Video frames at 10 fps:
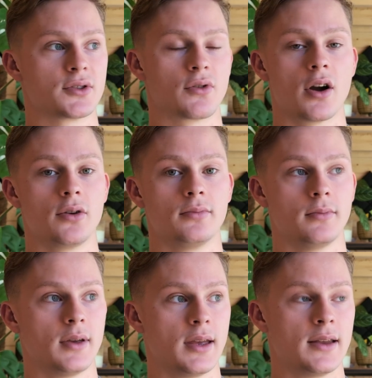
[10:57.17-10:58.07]
just grow
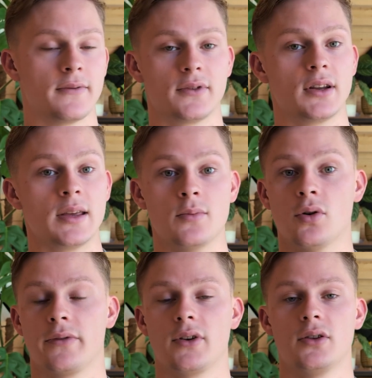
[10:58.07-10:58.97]
infinitely
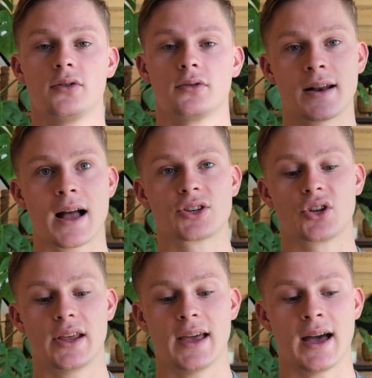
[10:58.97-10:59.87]
more food. And
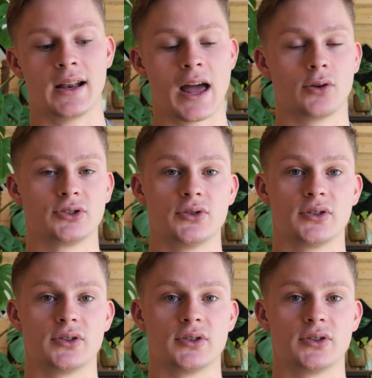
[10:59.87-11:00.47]
actually it allows